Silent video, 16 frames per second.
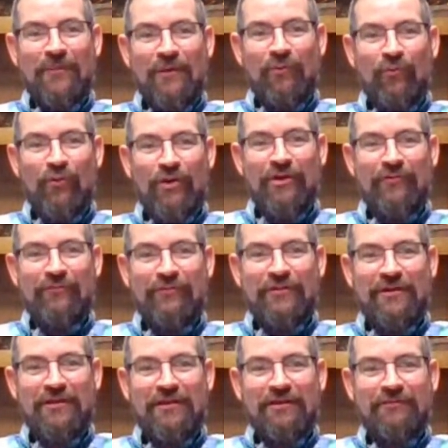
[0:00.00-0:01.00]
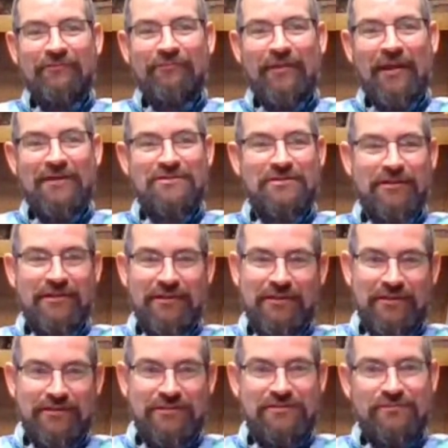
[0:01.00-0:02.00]
One of the actually in
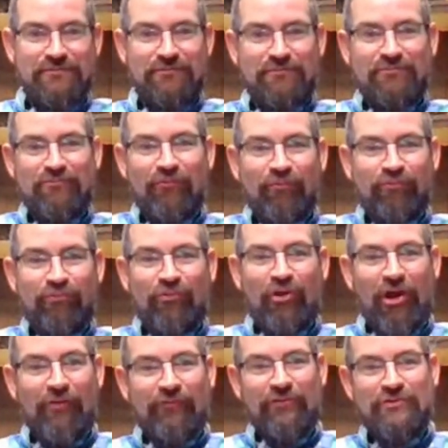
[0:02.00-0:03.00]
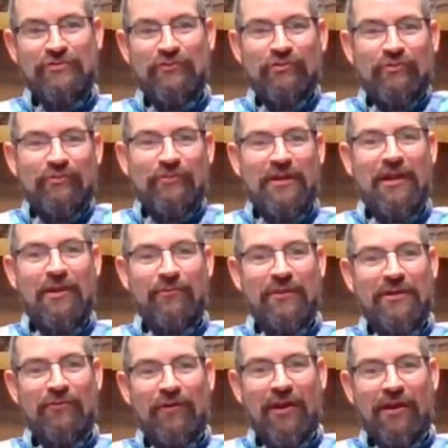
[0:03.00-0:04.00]
this conference room that I'm
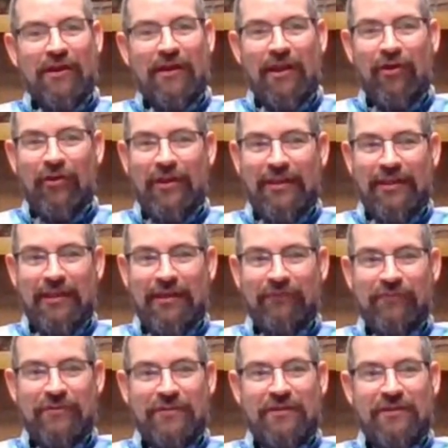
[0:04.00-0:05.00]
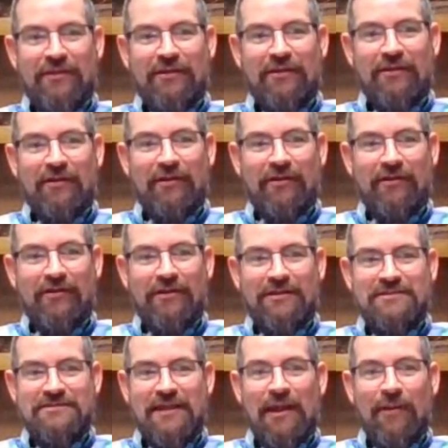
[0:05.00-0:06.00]
in right now, I gave the
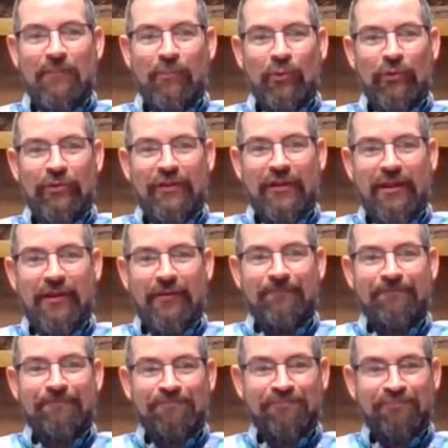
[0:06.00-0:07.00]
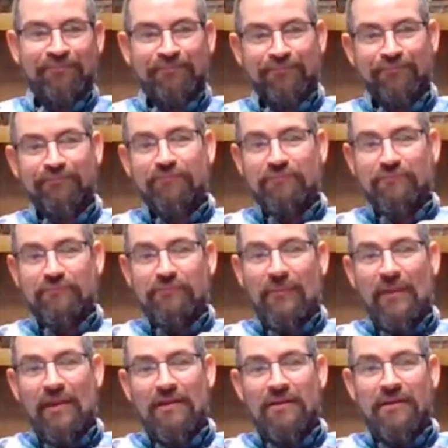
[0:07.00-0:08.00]
example that
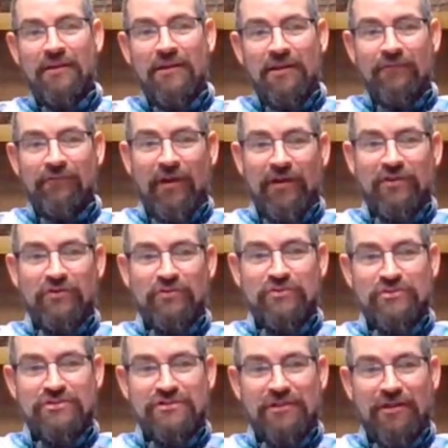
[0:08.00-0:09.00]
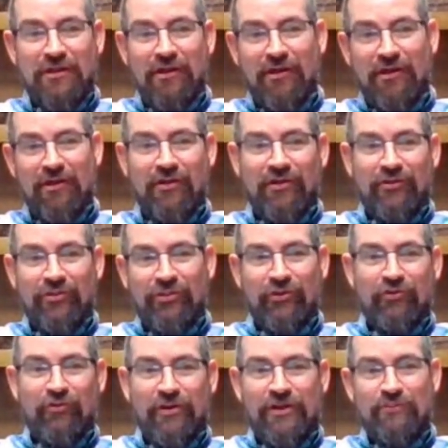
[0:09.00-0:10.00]
if I used the
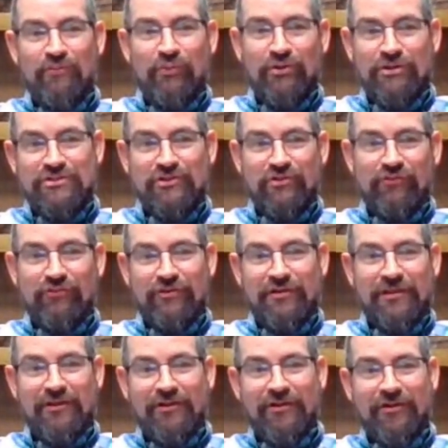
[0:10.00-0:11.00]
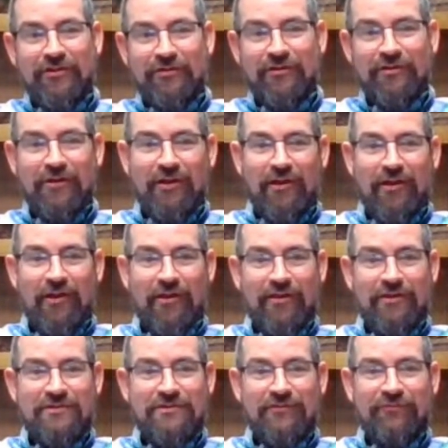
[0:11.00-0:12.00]
green books over here
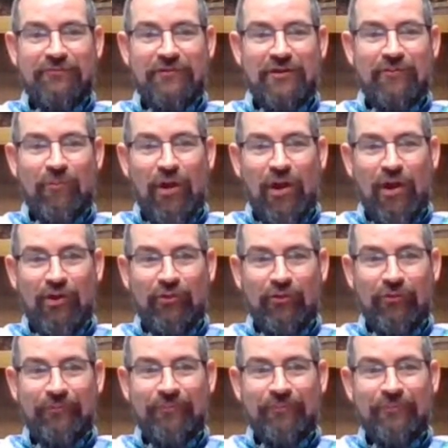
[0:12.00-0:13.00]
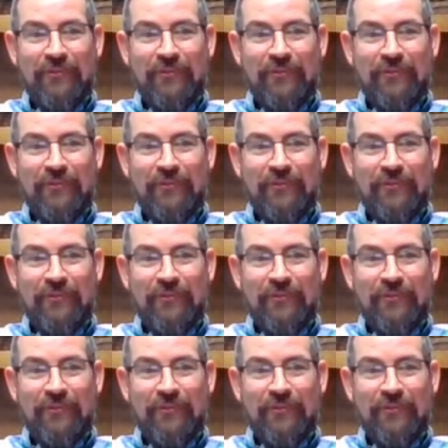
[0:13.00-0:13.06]
to fit a model,